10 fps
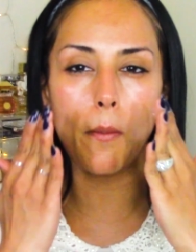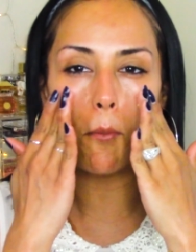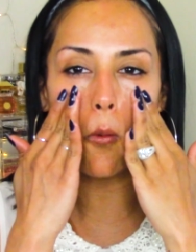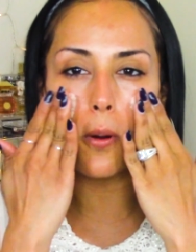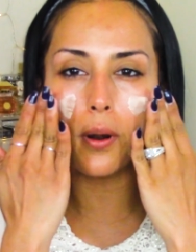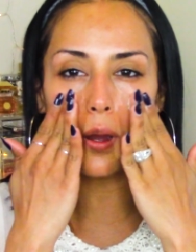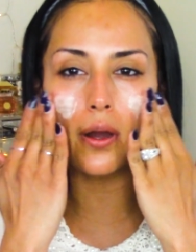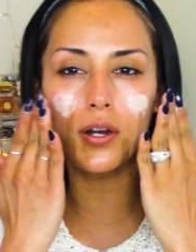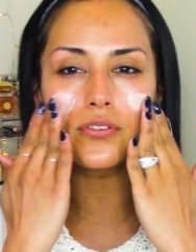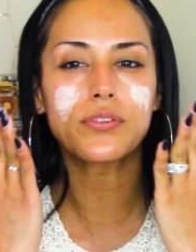more
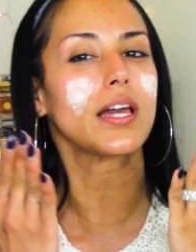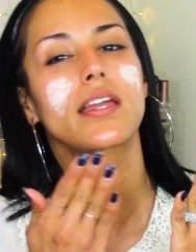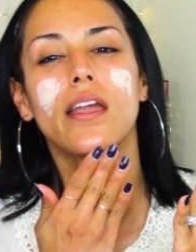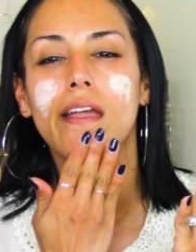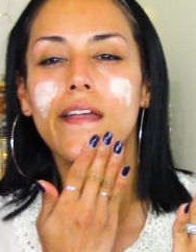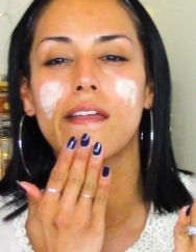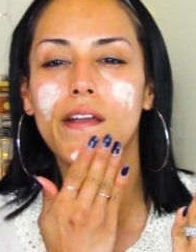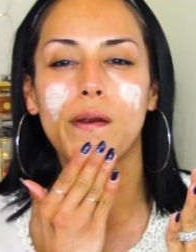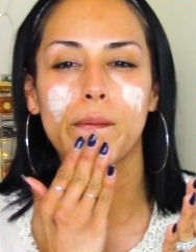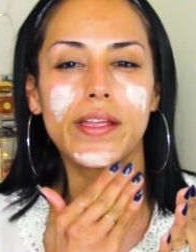of like a
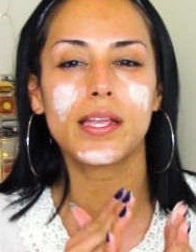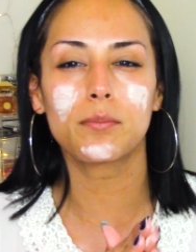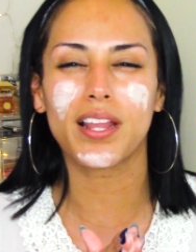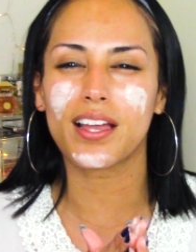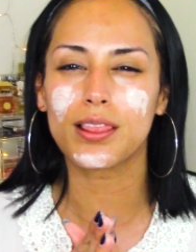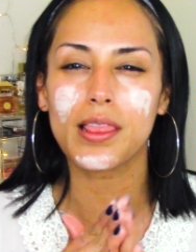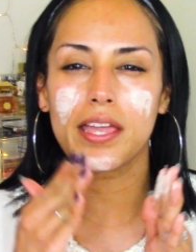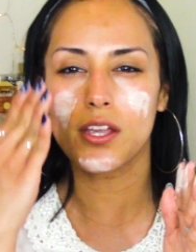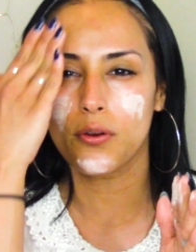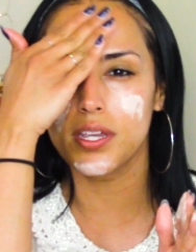cream, like a
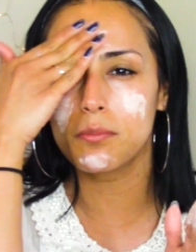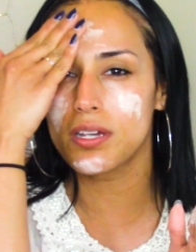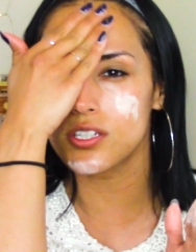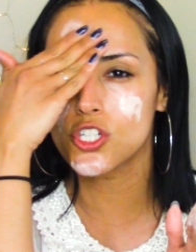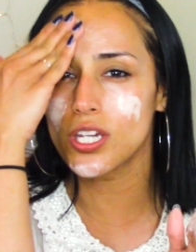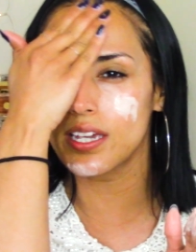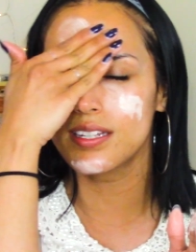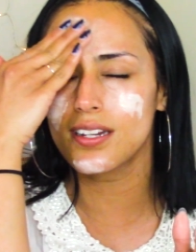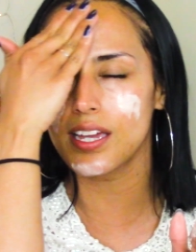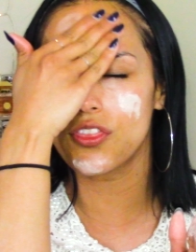light cream
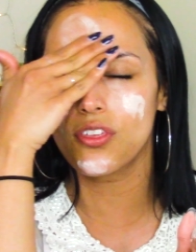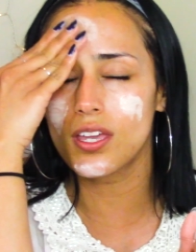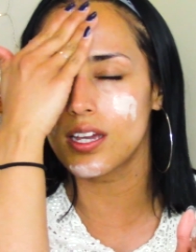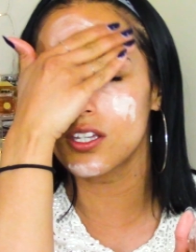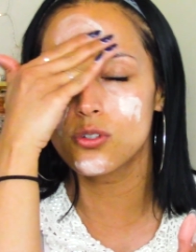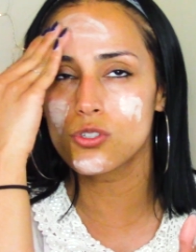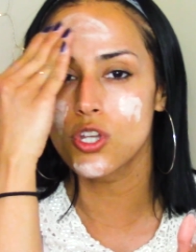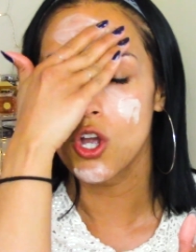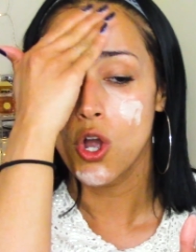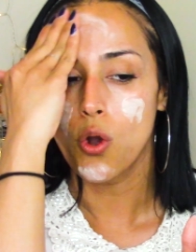shade. I think I used
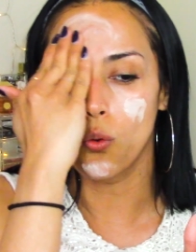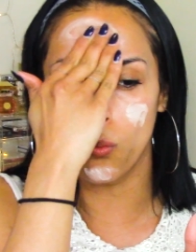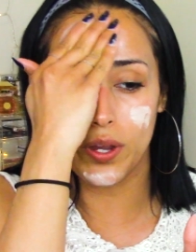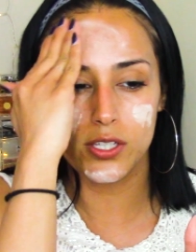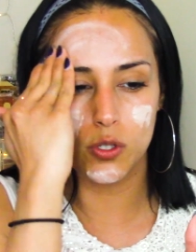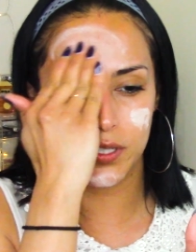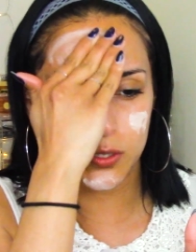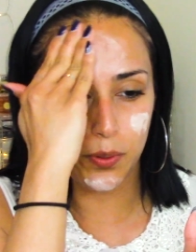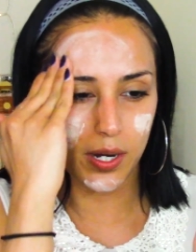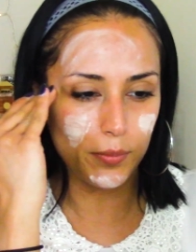way too
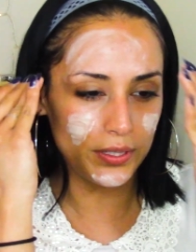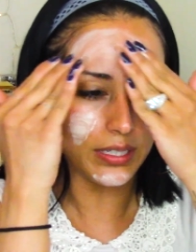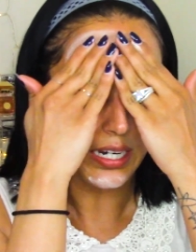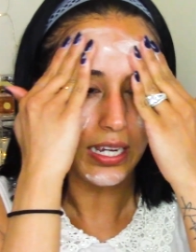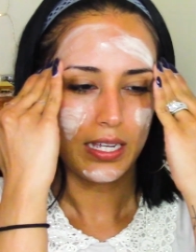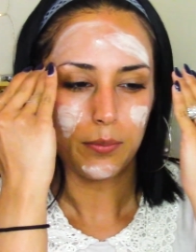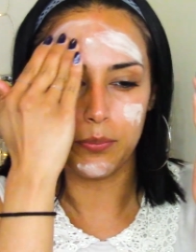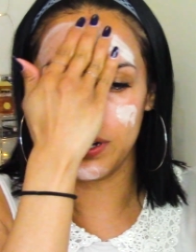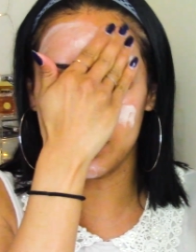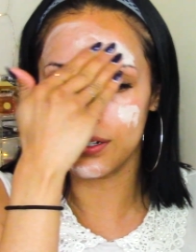much primer,
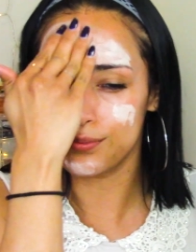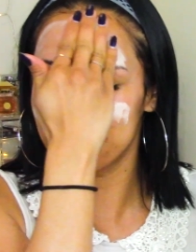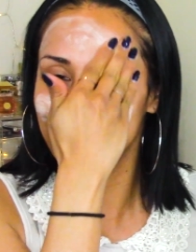but